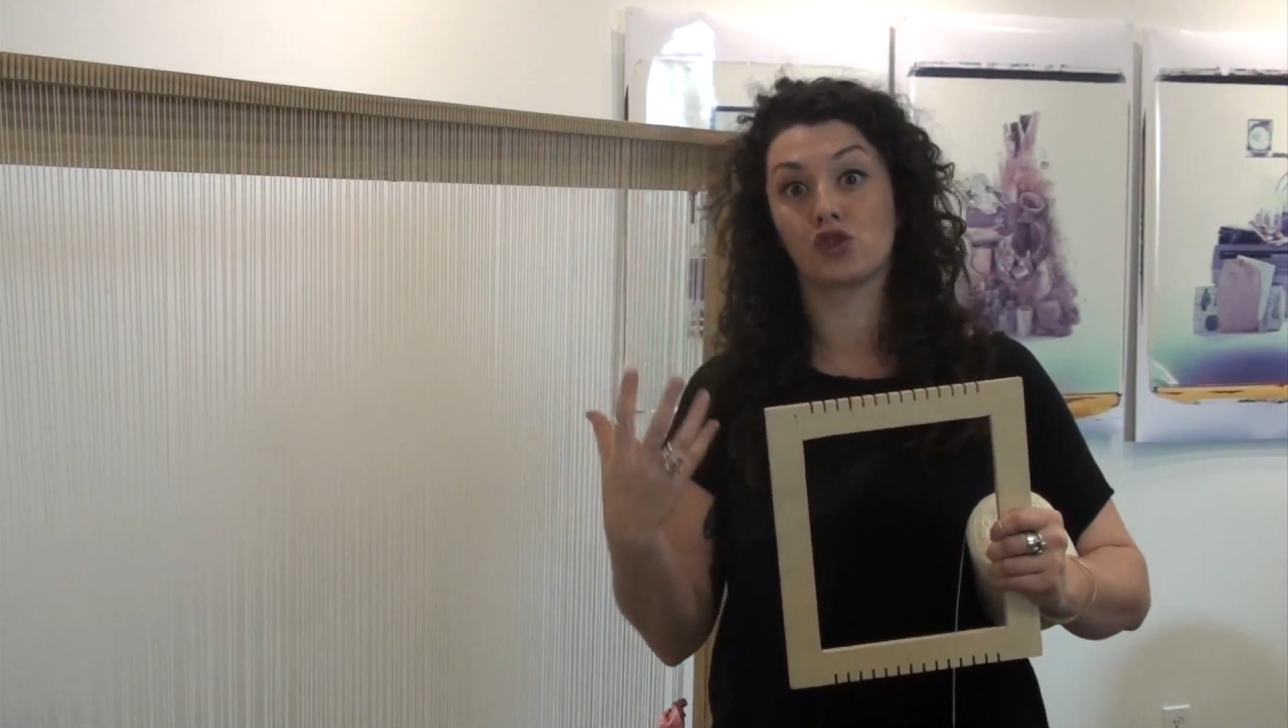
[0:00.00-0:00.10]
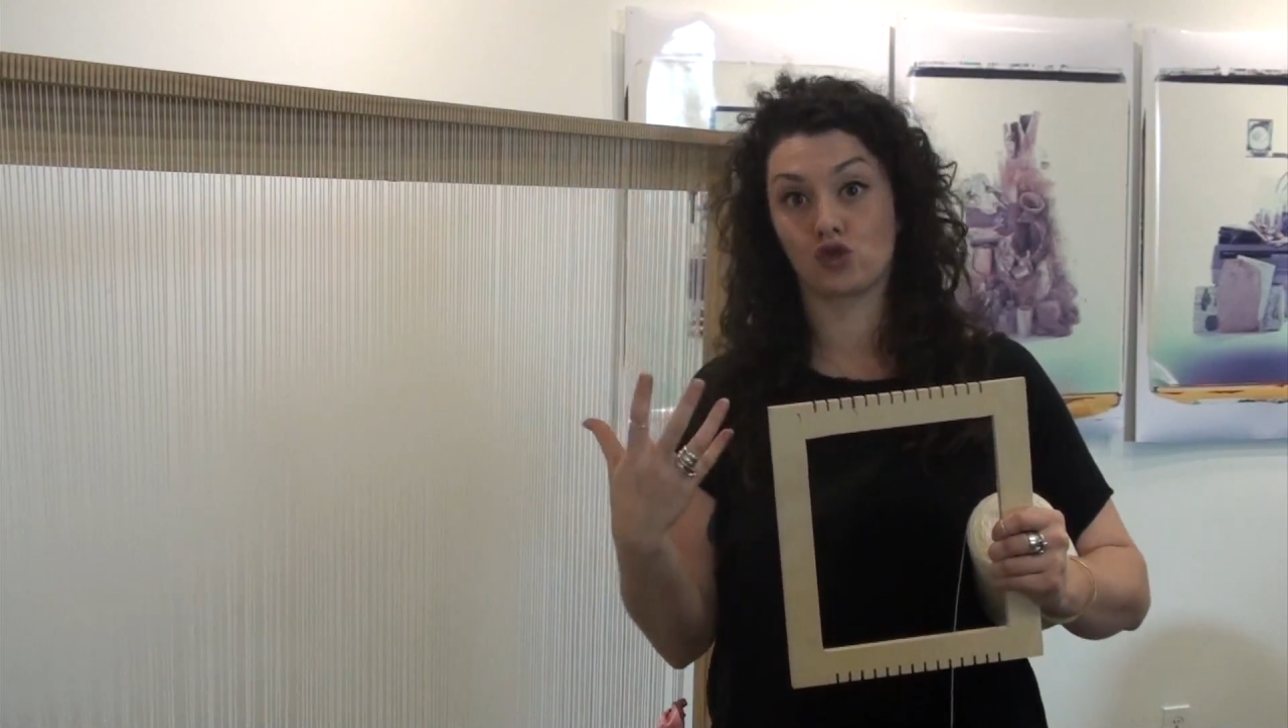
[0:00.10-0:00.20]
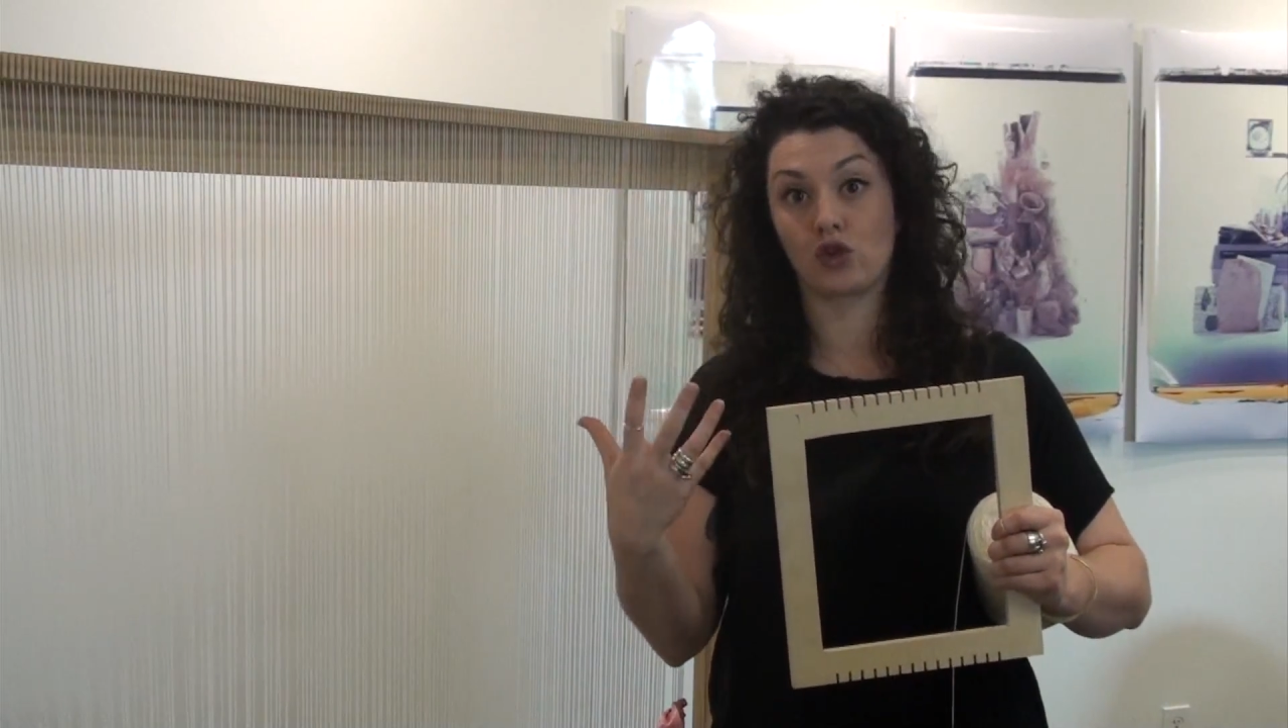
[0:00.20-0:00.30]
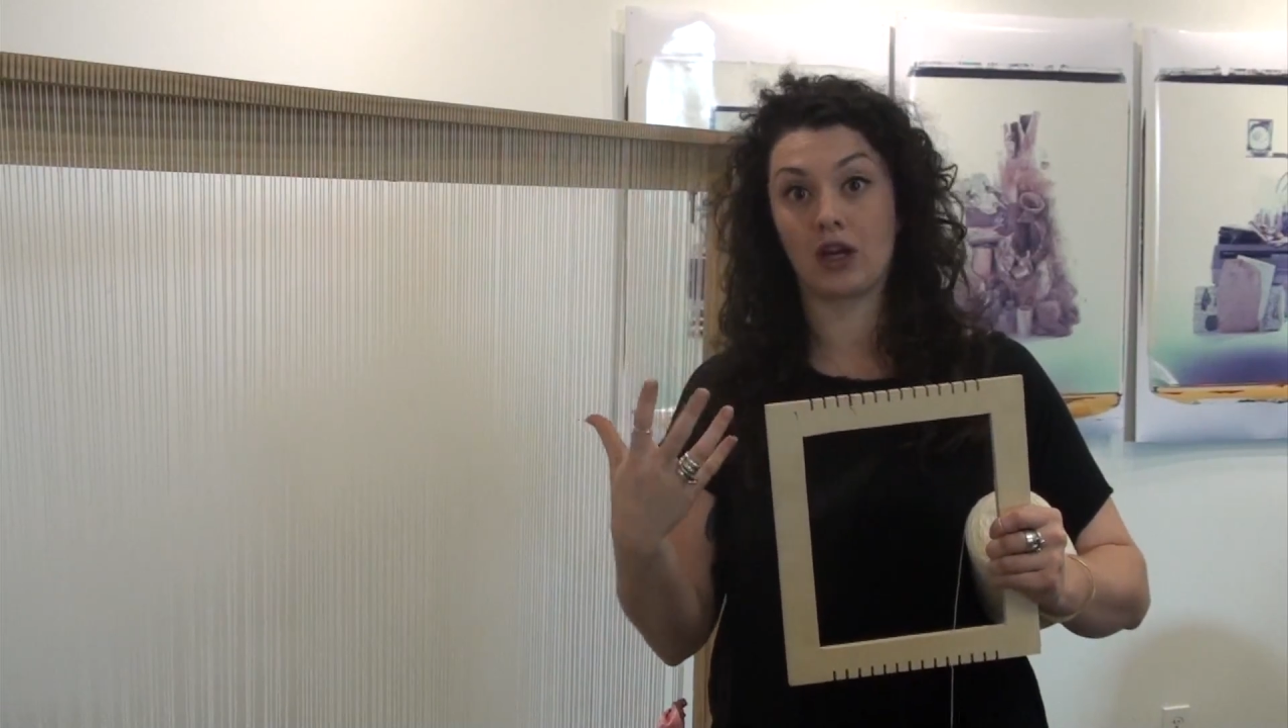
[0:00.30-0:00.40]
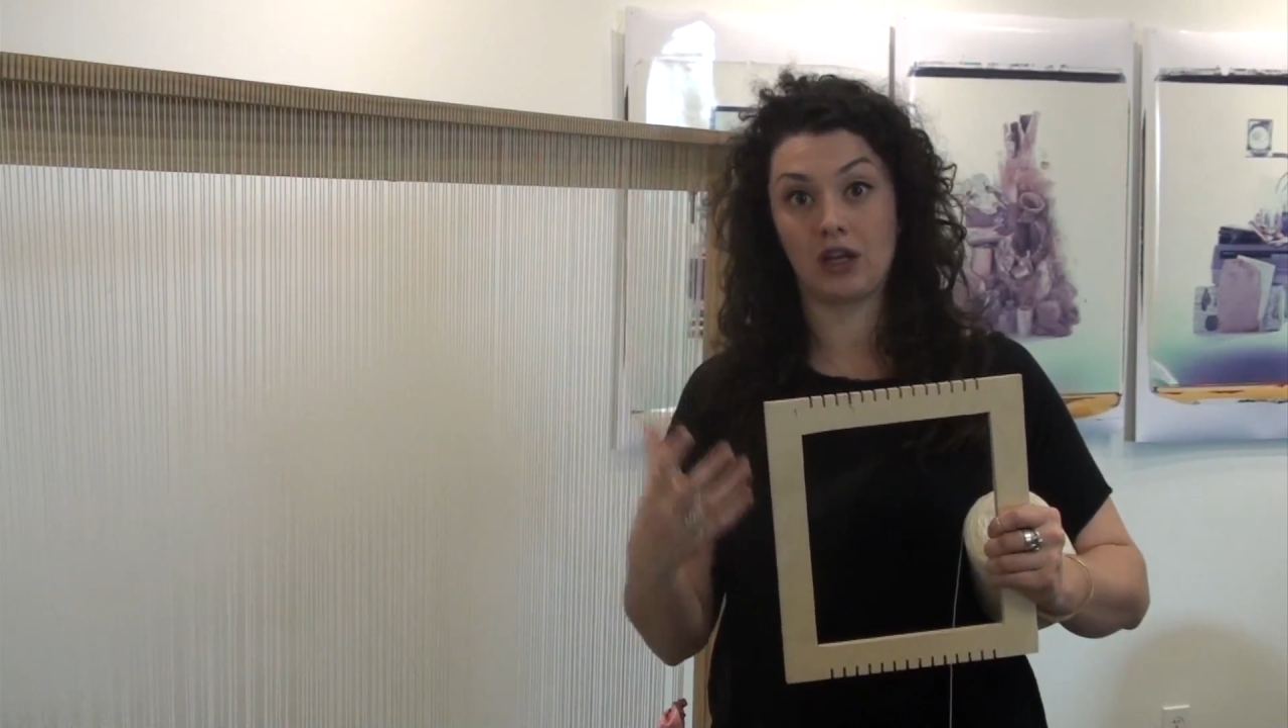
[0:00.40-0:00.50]

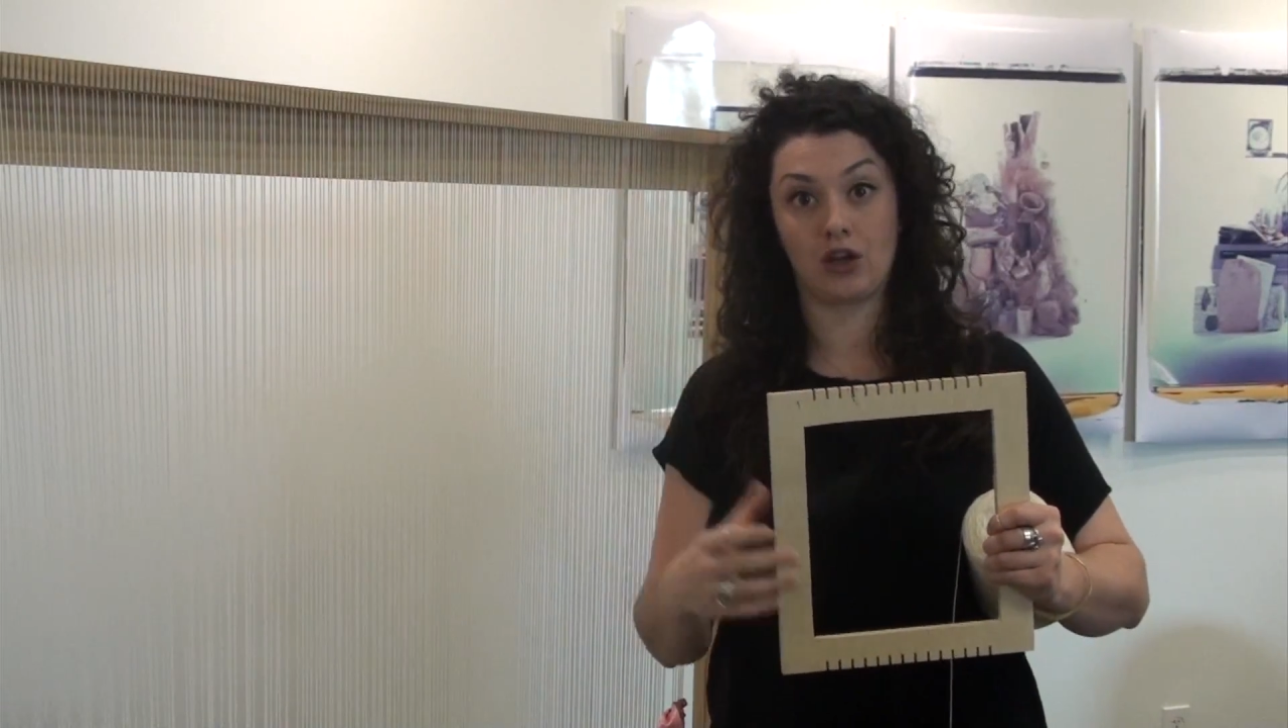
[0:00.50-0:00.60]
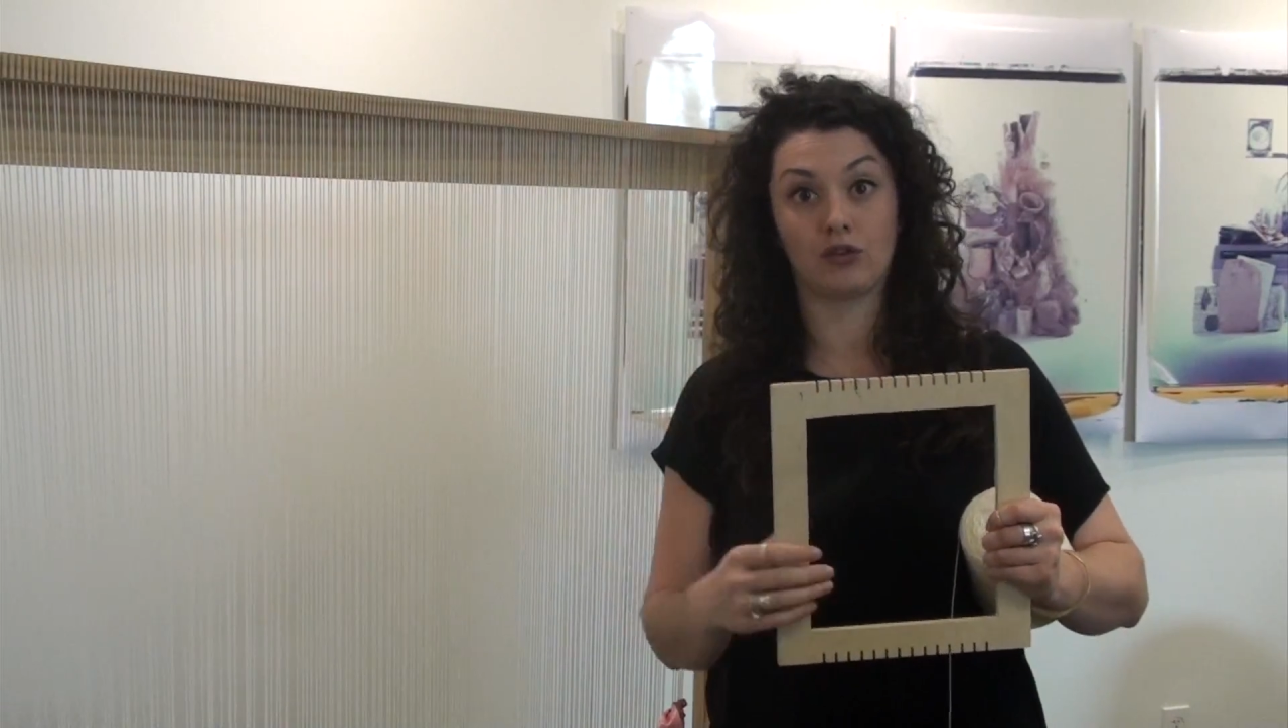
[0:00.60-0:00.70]
string